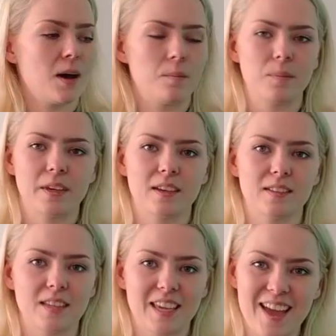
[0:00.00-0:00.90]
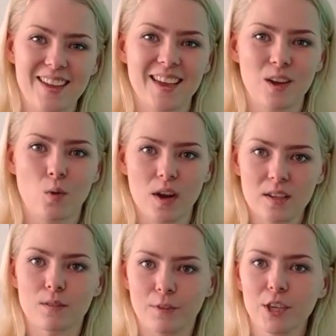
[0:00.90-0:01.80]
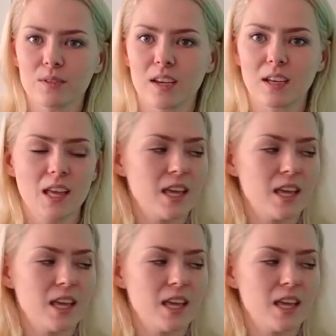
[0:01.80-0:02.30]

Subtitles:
because it can get quite confusing.